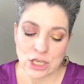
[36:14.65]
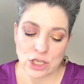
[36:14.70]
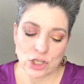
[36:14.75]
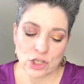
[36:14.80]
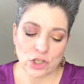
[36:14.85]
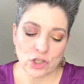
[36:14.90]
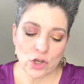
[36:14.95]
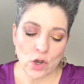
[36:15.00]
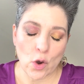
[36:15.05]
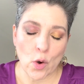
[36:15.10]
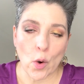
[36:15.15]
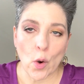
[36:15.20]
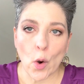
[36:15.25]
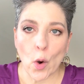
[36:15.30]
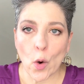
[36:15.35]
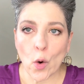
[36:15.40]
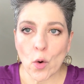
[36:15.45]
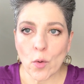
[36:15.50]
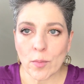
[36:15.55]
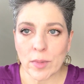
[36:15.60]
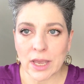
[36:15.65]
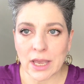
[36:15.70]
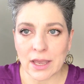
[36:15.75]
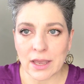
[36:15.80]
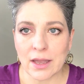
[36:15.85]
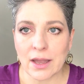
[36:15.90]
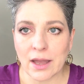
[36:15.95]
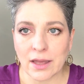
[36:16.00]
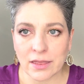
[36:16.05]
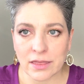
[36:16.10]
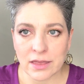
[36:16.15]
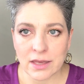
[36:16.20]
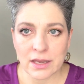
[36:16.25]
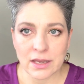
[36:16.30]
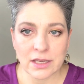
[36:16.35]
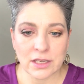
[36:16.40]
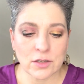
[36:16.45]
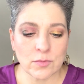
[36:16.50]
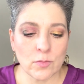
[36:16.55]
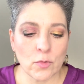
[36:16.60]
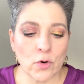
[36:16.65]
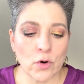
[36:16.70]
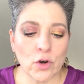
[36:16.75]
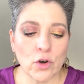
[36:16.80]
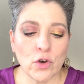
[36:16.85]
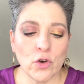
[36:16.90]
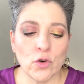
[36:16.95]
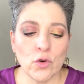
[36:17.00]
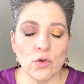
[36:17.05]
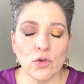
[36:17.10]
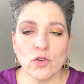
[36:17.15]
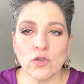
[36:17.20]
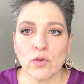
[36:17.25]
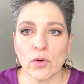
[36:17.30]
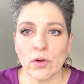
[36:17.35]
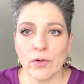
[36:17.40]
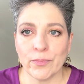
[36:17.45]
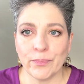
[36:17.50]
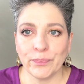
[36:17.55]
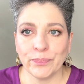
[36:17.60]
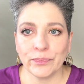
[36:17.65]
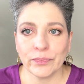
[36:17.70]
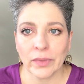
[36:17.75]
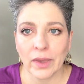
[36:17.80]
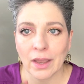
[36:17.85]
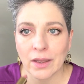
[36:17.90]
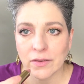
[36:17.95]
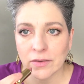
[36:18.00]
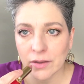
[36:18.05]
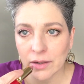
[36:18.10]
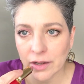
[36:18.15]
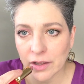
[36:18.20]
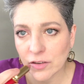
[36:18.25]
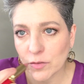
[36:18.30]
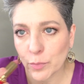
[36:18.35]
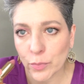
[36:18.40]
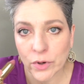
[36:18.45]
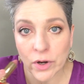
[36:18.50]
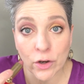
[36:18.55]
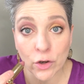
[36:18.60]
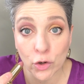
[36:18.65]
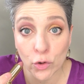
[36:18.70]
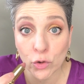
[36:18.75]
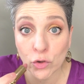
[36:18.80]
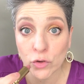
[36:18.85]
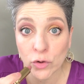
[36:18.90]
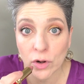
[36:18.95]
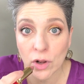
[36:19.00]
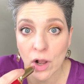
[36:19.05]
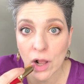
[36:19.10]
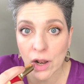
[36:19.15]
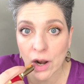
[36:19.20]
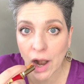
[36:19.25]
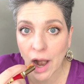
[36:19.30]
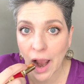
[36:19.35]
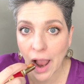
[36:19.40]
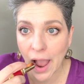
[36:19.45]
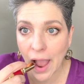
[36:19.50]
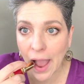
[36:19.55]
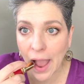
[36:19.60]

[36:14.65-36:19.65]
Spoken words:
So Omi, I think, is more neutral. So let's put a neutral color.